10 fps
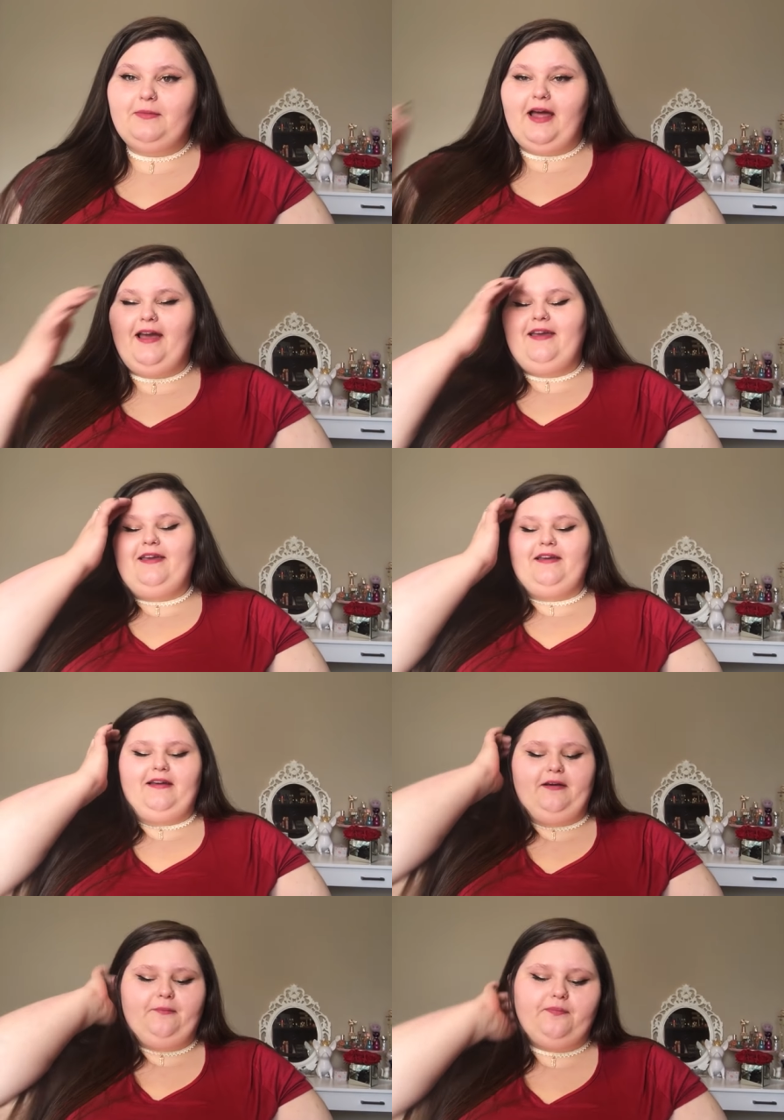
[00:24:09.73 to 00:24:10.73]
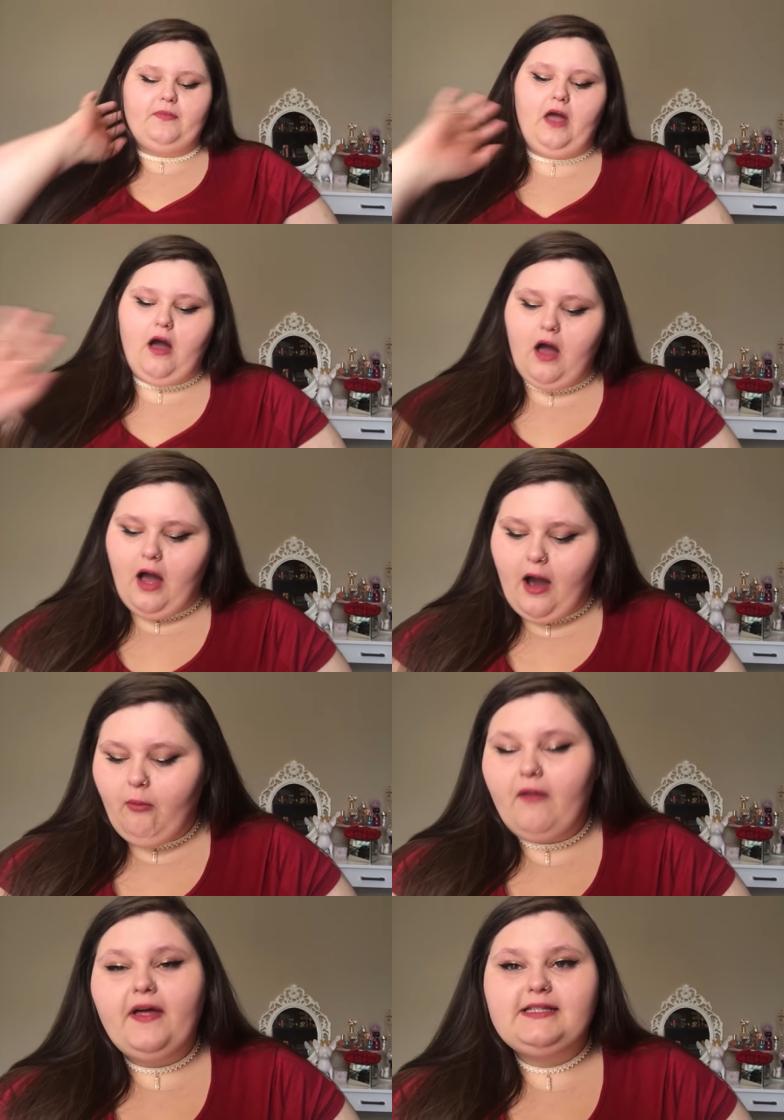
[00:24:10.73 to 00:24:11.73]
like i
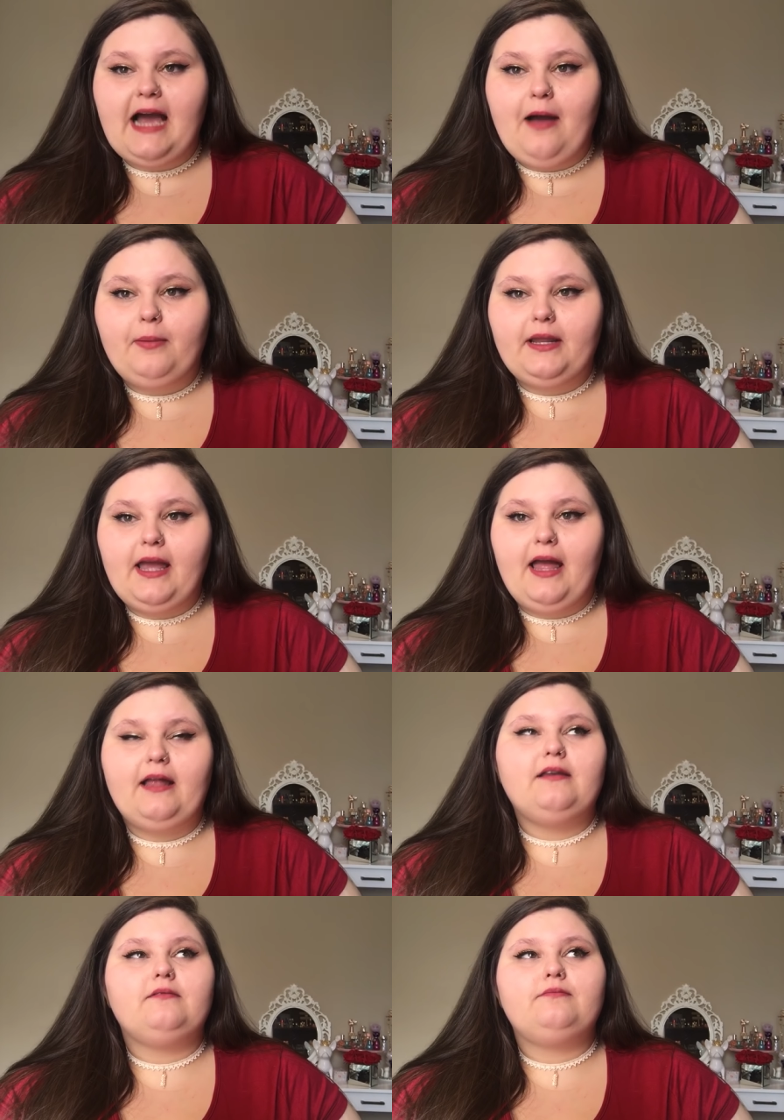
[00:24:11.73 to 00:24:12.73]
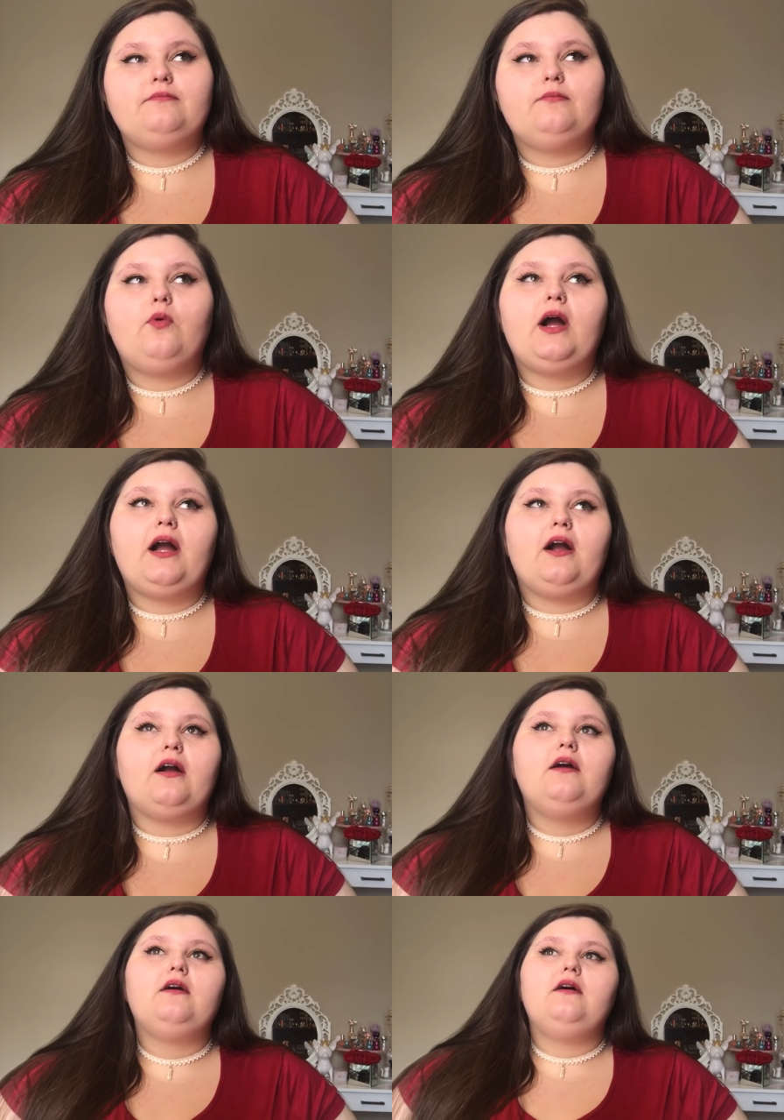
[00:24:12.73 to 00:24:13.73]
want that to happen again where
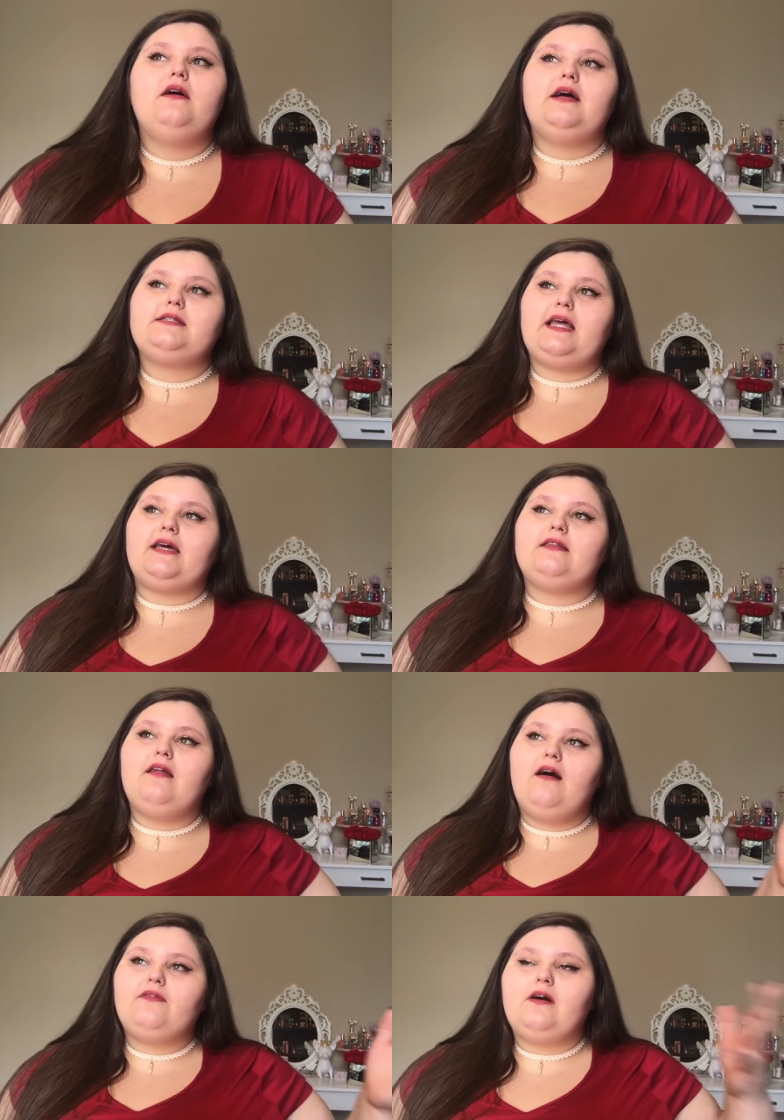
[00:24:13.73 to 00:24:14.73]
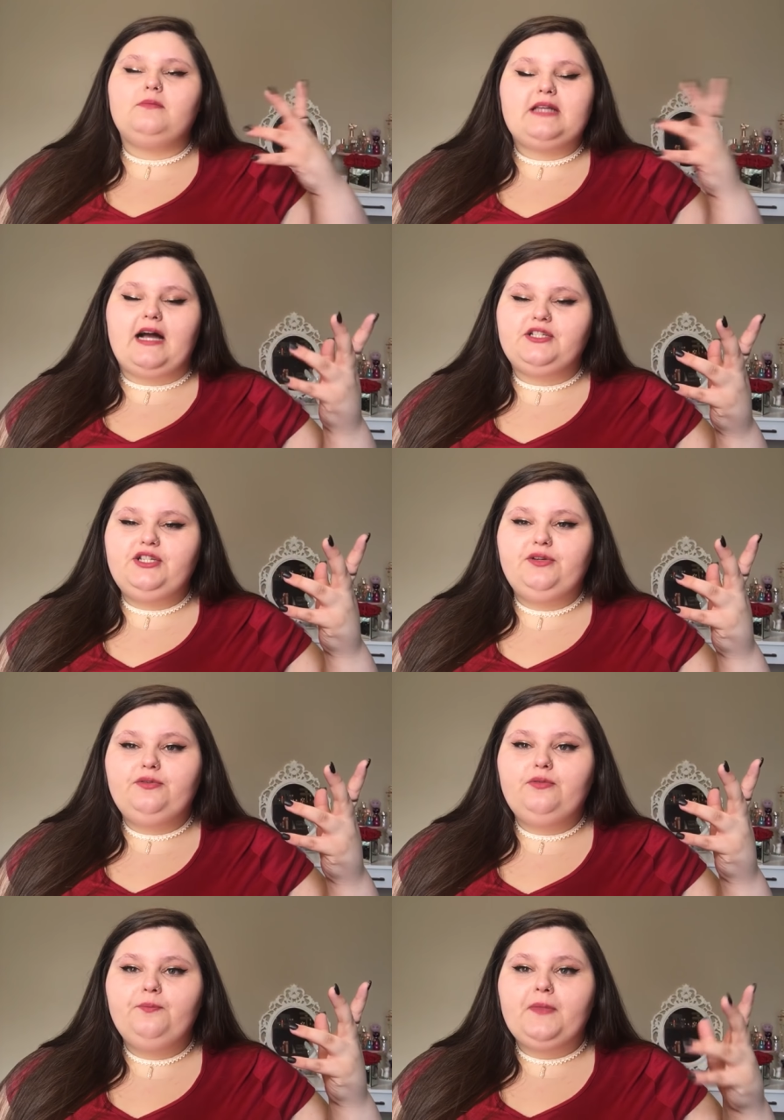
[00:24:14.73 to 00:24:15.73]
it's like love comes at
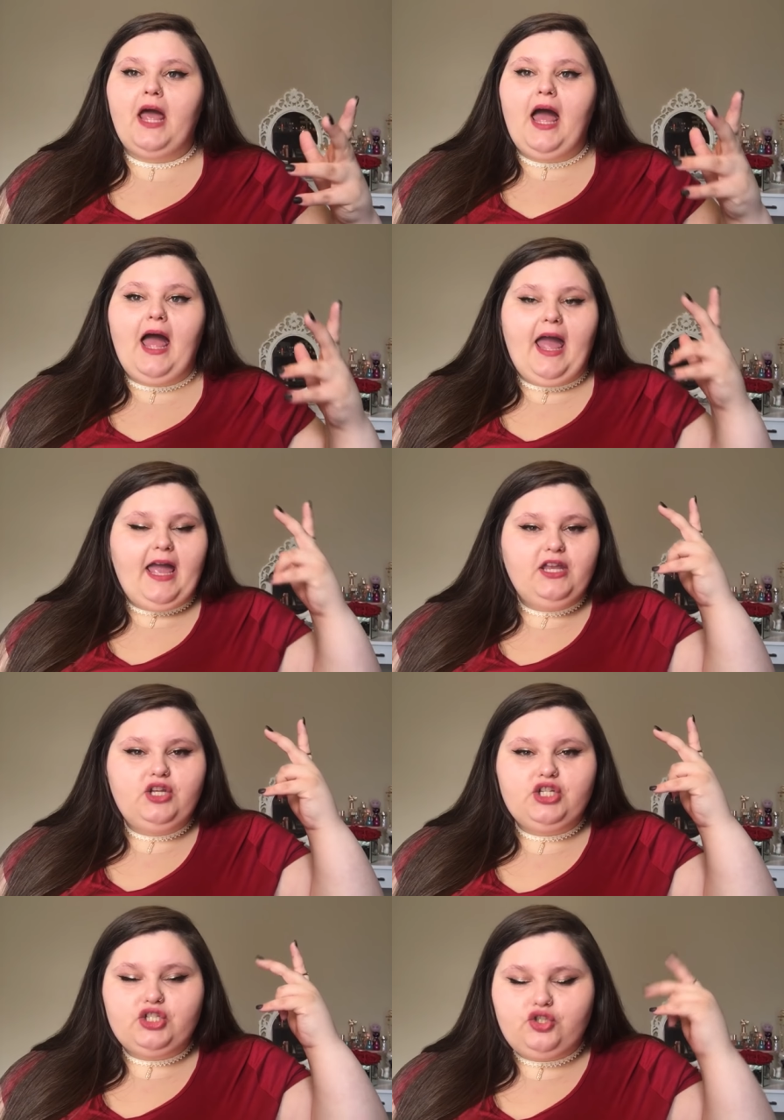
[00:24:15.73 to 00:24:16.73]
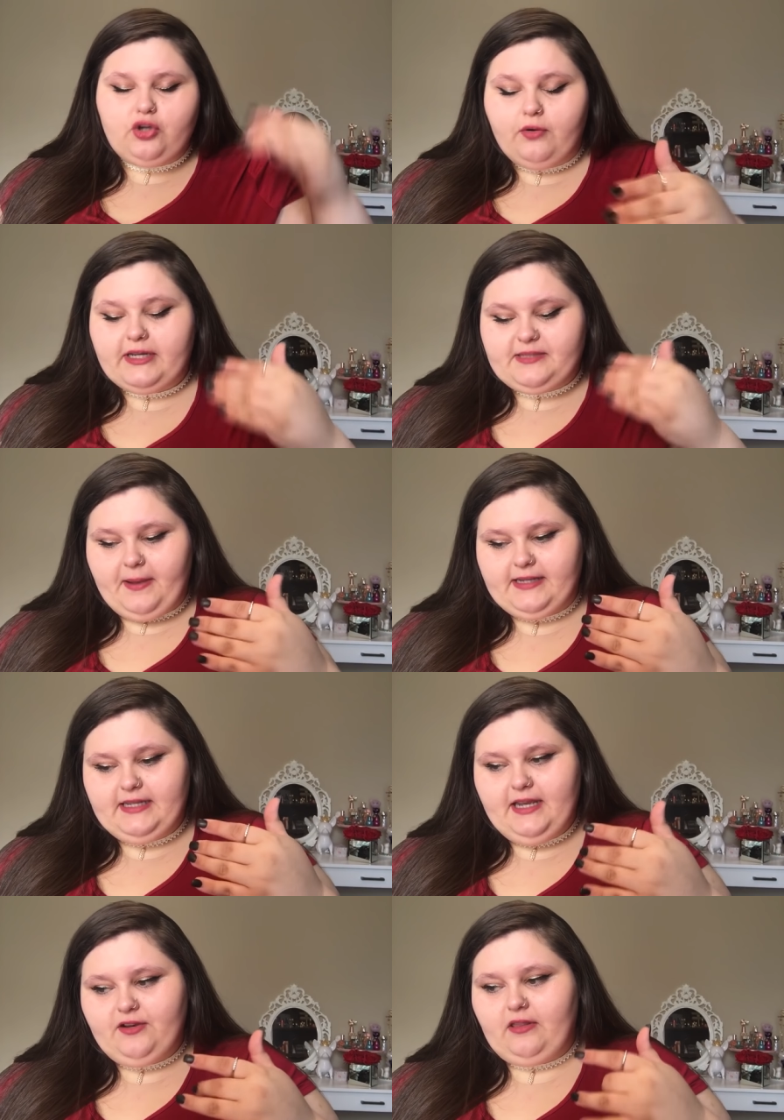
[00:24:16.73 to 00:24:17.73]
you and you just don't expect
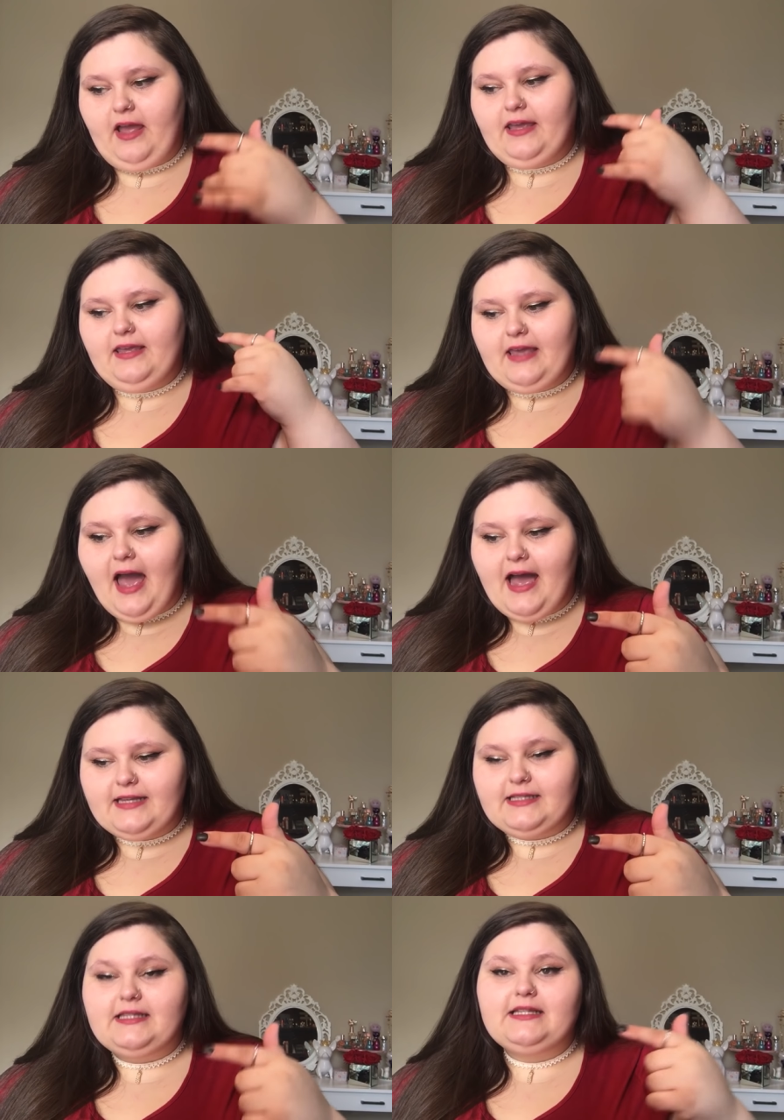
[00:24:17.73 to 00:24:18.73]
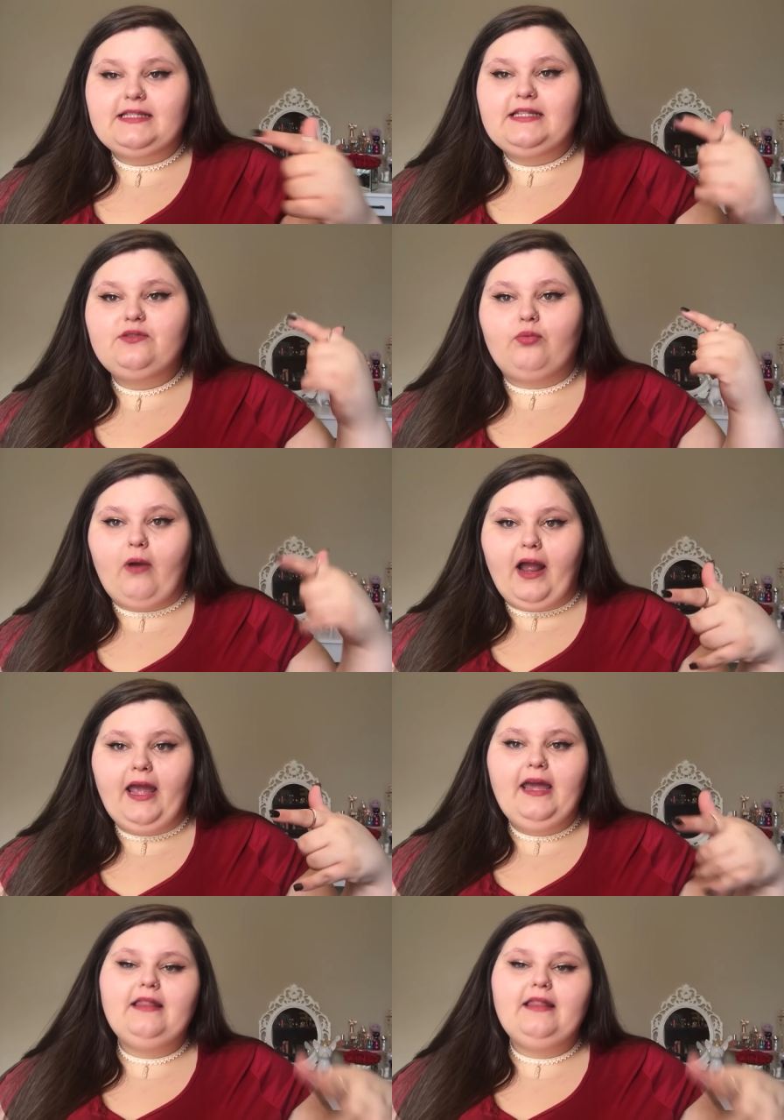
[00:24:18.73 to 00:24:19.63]
it and you're like, "Yes, this is right.